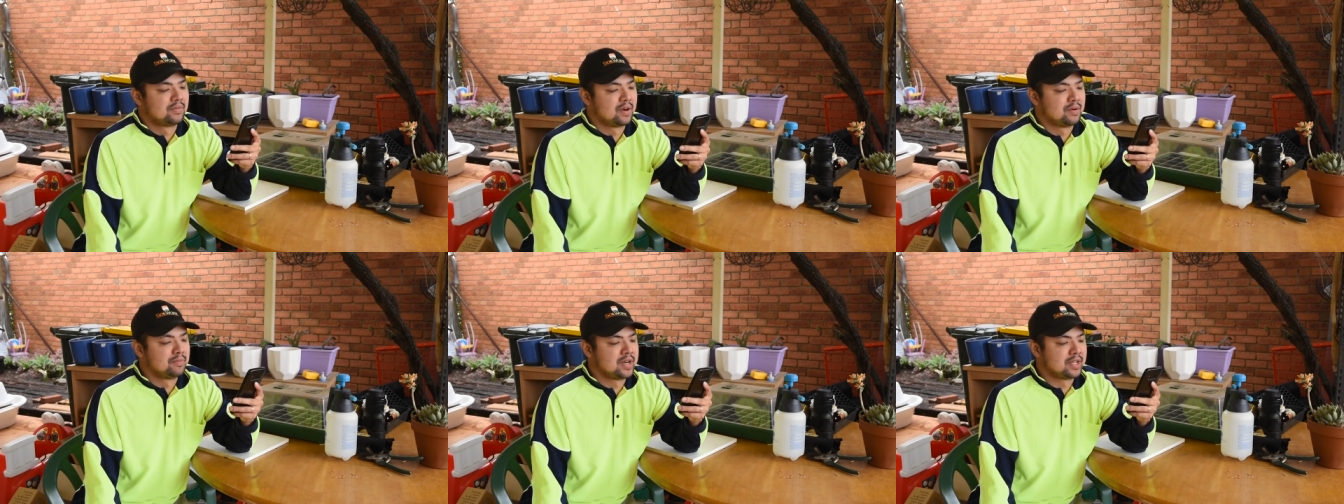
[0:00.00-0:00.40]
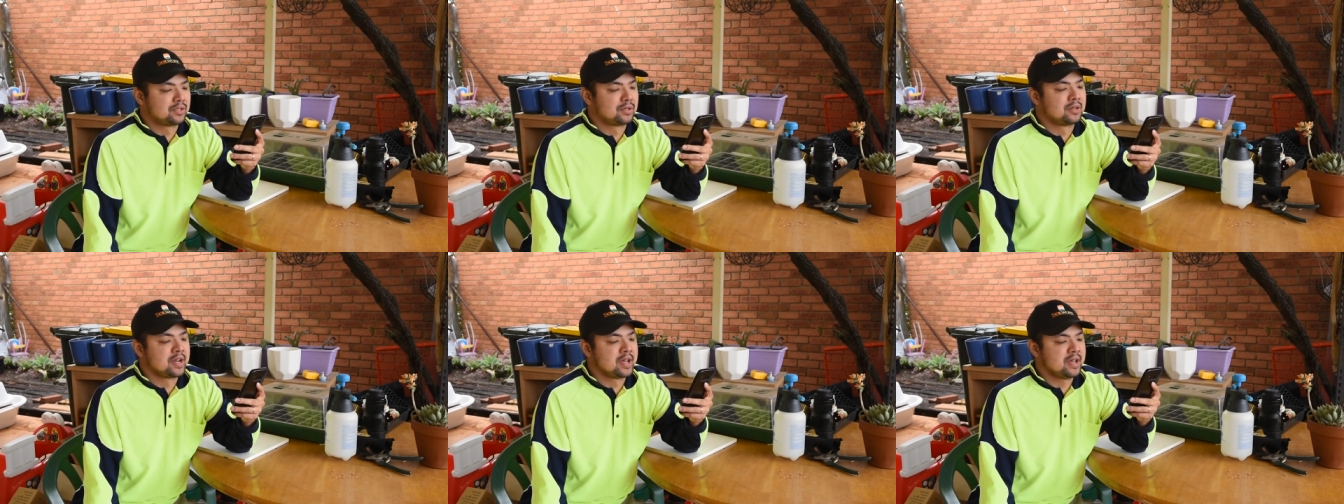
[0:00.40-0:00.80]
From
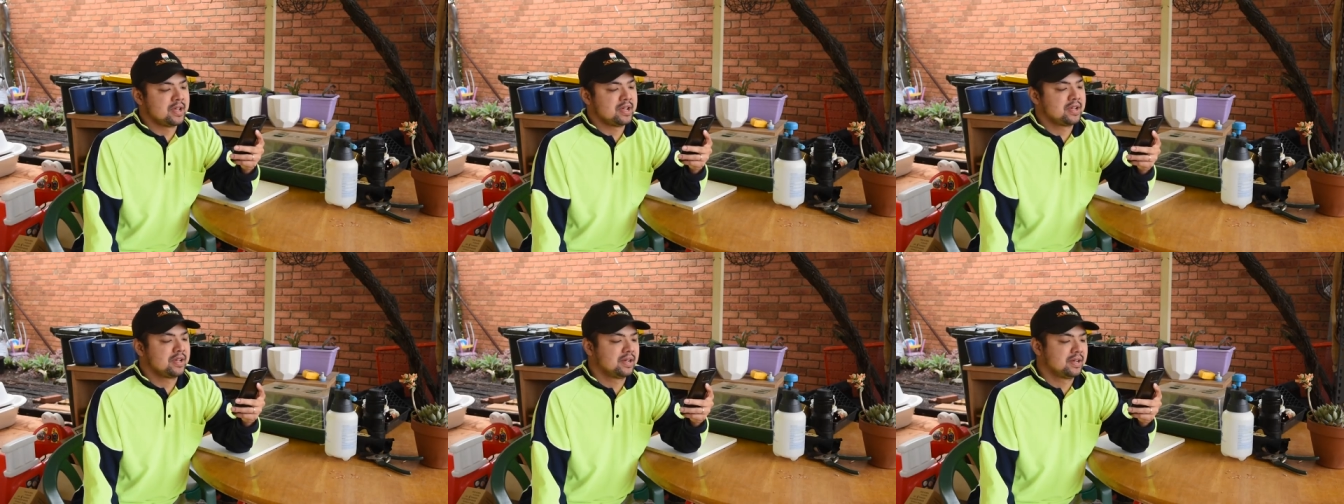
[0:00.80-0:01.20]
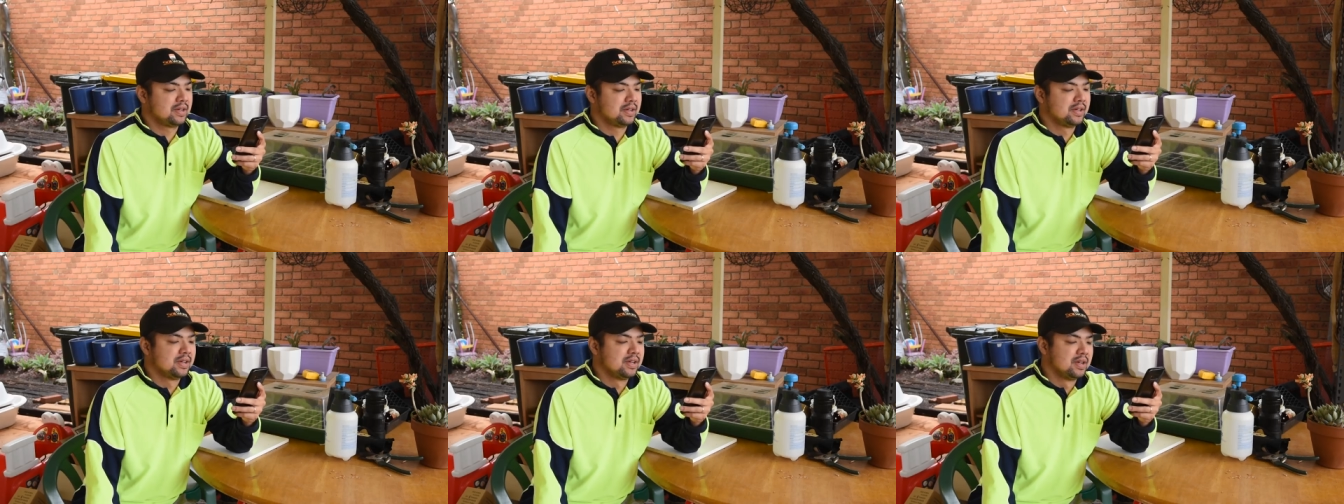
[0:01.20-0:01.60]
Ray,
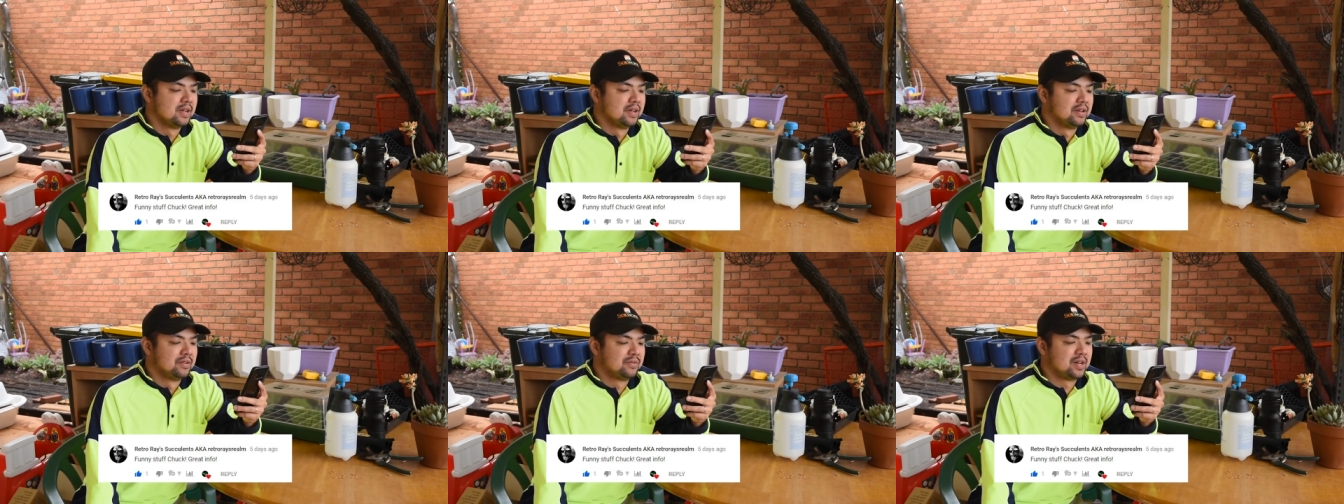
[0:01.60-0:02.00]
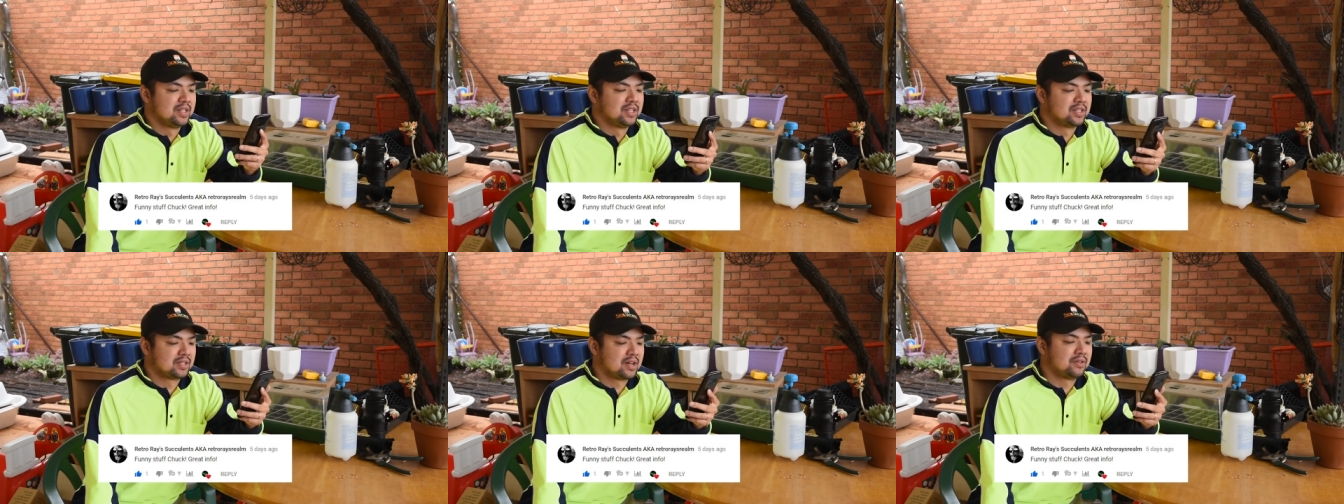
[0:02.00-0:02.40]

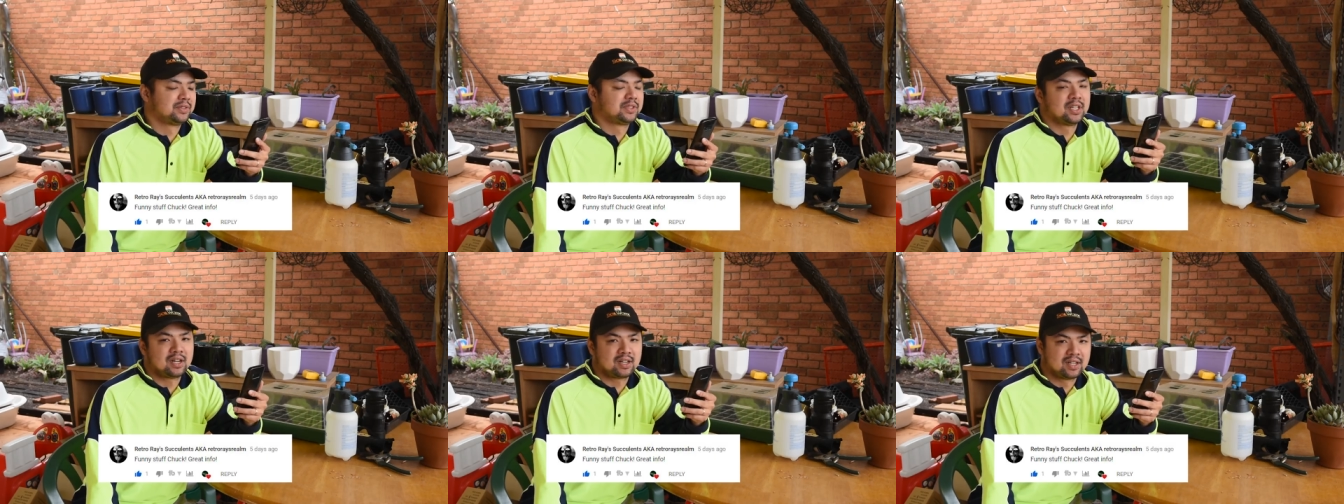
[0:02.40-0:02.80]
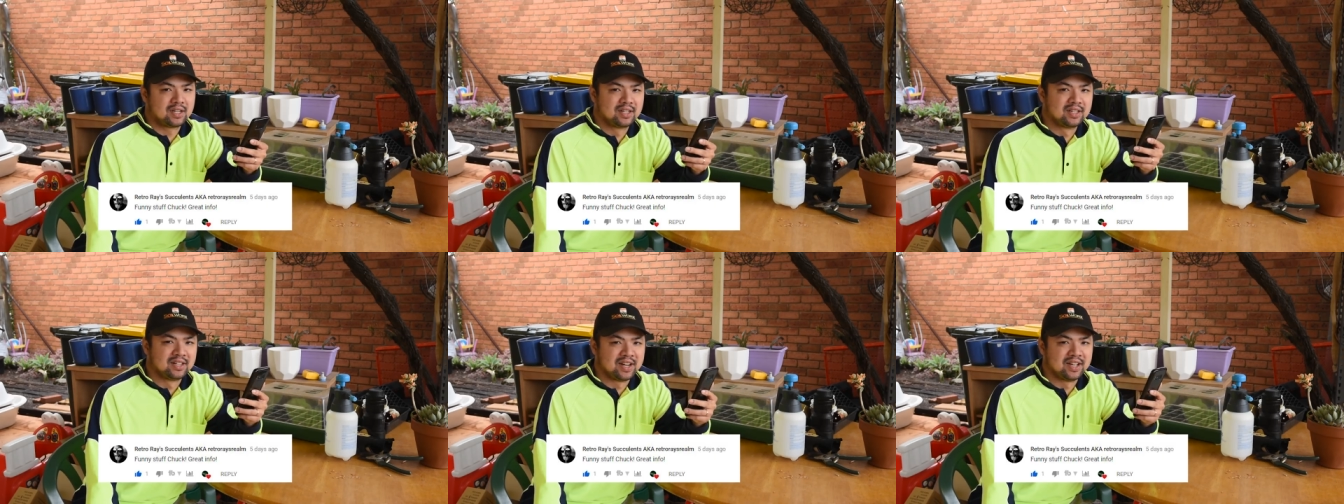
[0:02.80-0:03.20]
Funny Stuff Jeff.
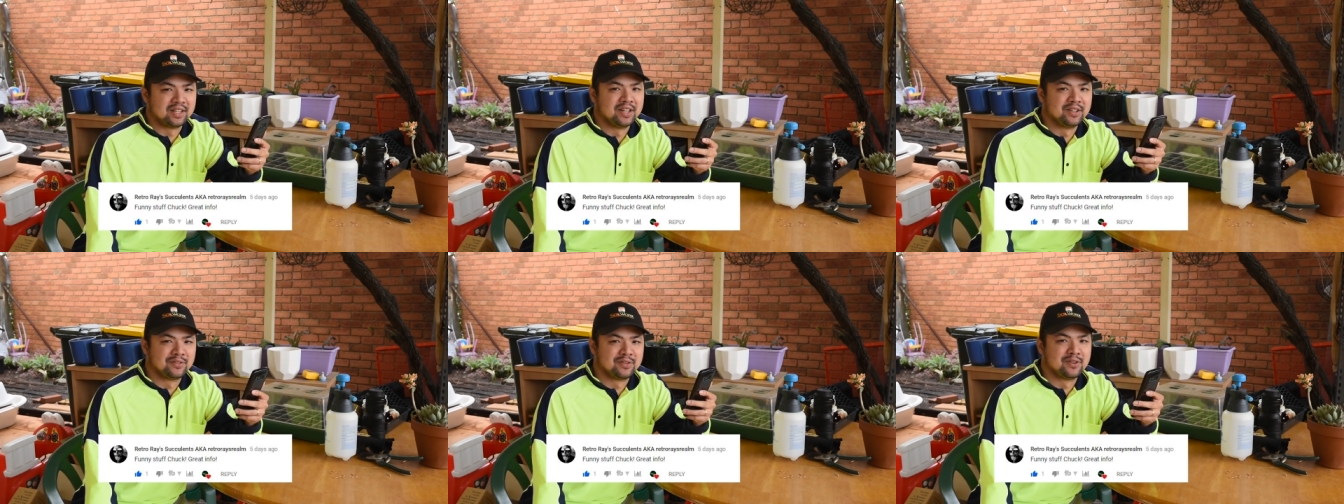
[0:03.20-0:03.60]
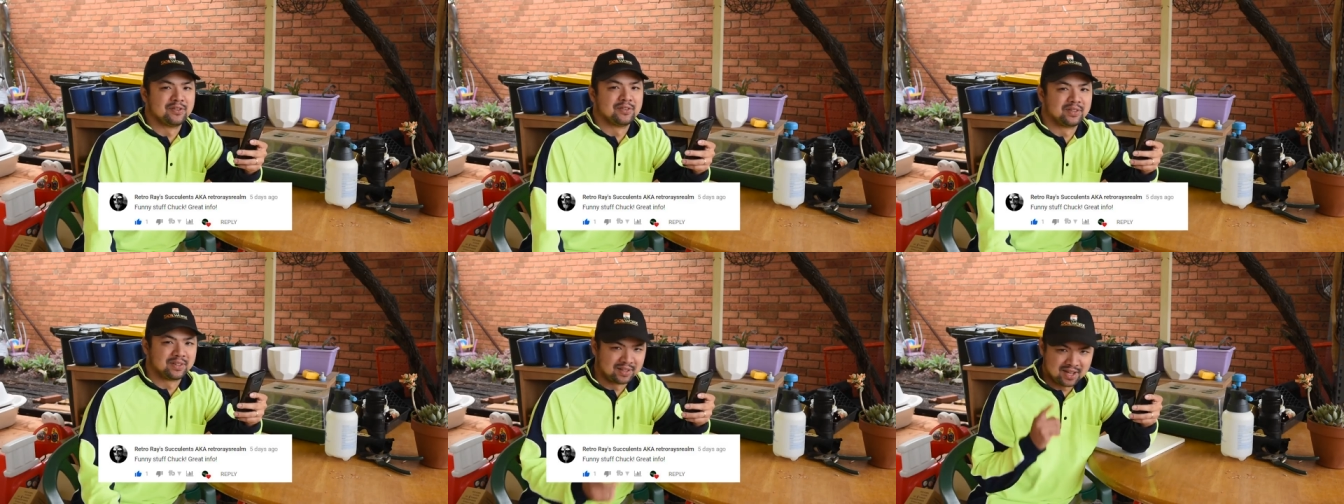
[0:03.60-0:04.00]
Great
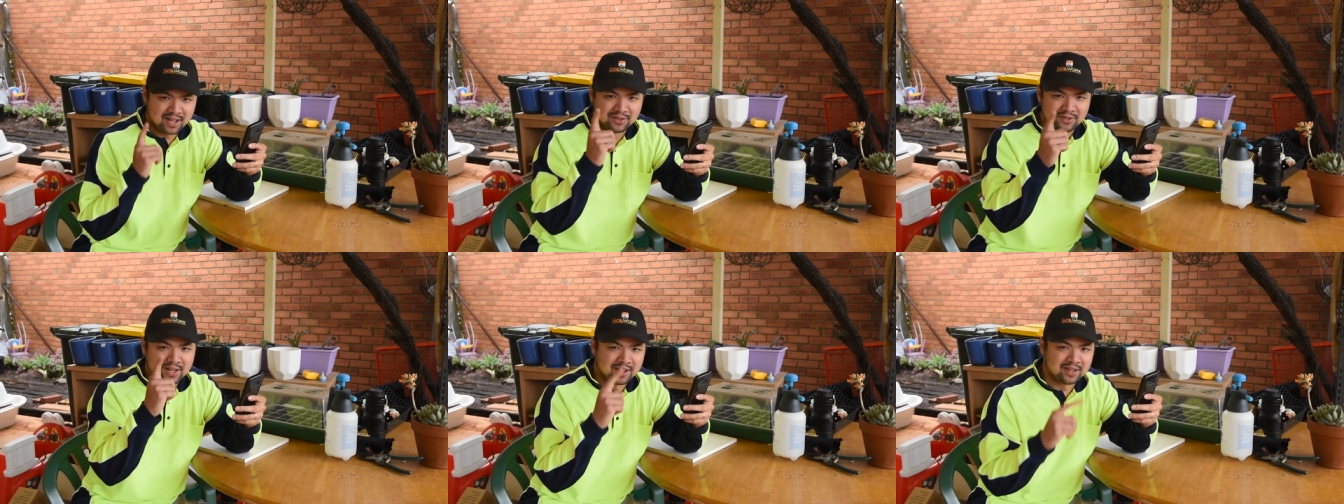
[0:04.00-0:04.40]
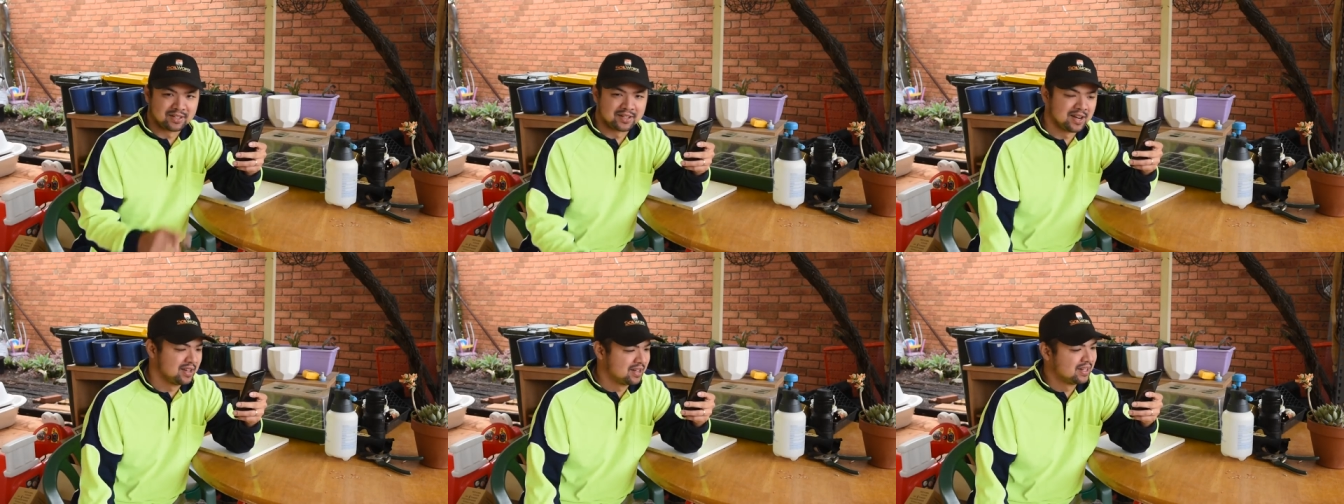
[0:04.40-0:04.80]
Info. Glad you like
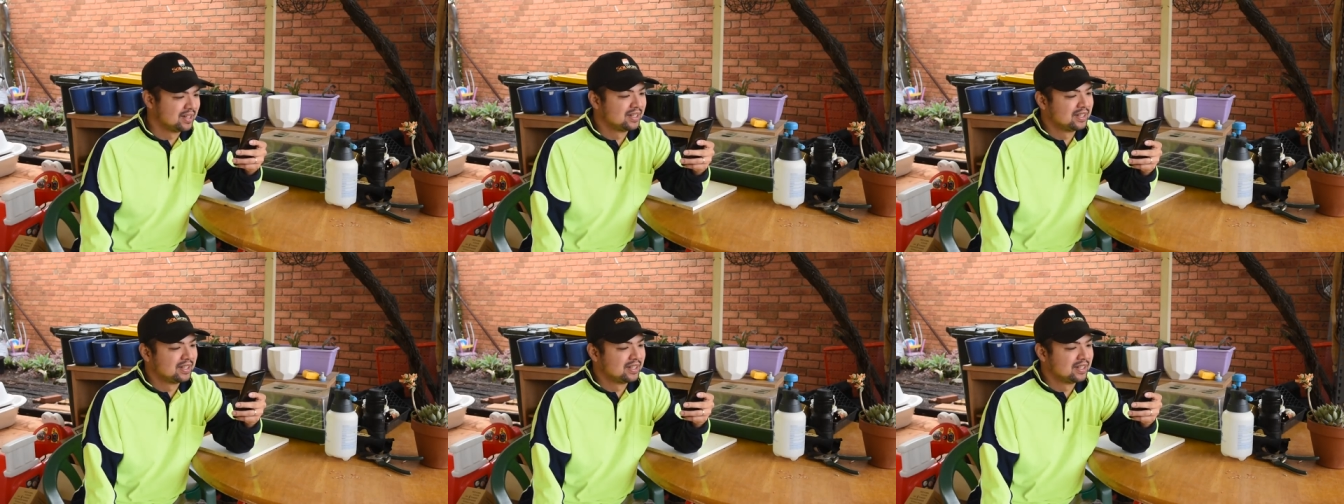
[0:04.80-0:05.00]
it, Ray.